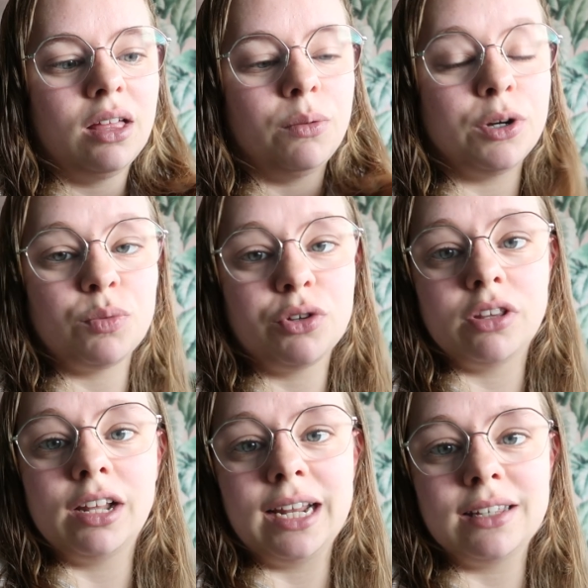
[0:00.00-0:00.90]
which was
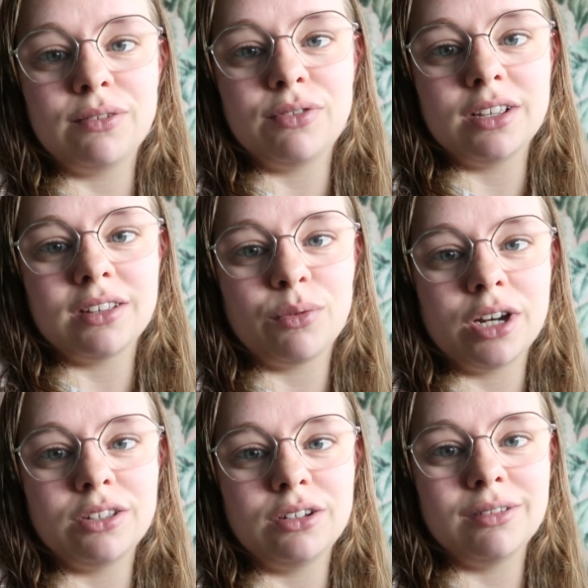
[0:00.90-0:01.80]
on the list of things I
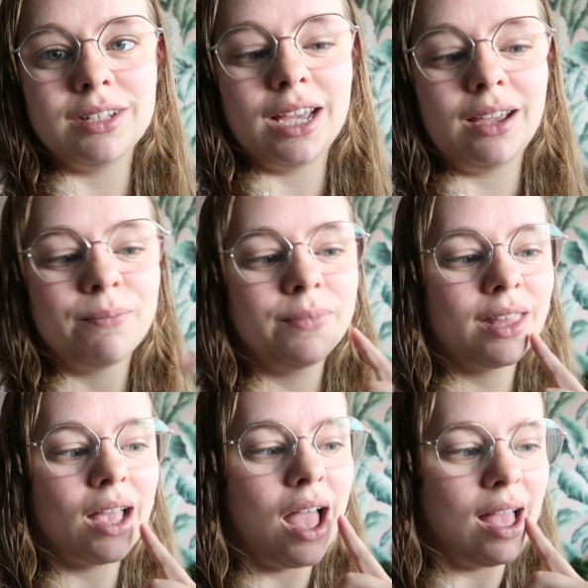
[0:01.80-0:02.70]
wanted to do today.
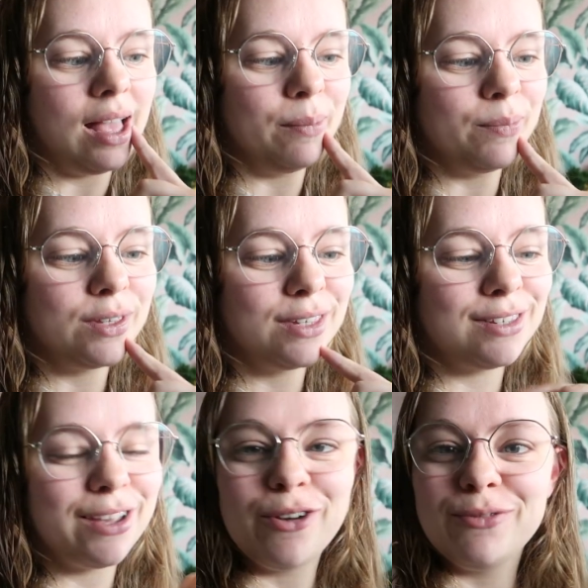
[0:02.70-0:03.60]

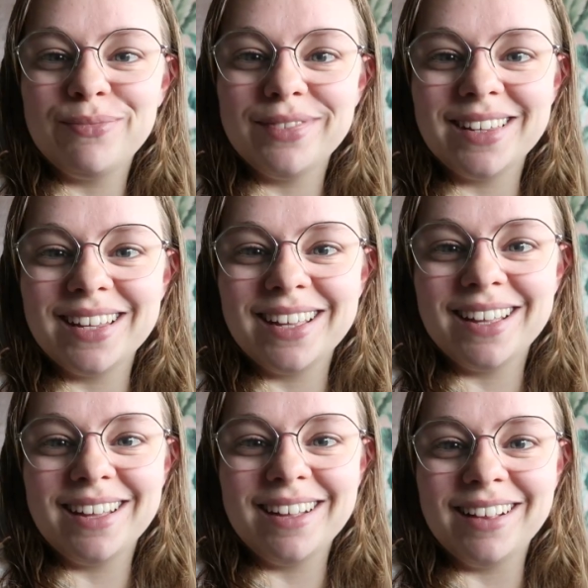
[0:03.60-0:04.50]
So
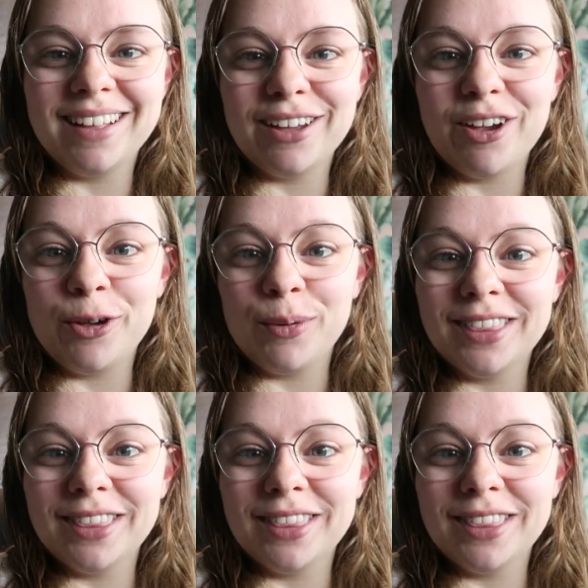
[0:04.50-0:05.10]
get going